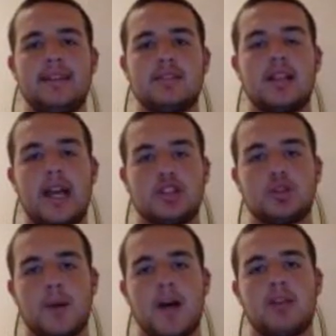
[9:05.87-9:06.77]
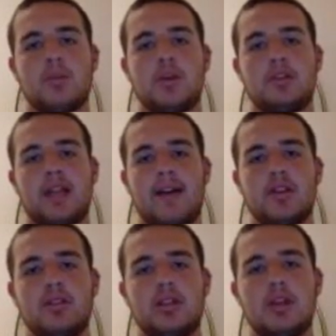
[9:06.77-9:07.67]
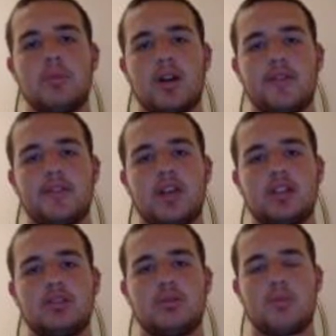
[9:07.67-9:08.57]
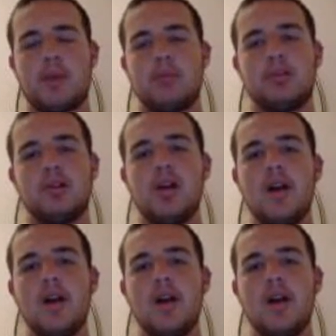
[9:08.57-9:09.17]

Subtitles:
intellectual person, where you can have those deeper conversations with people.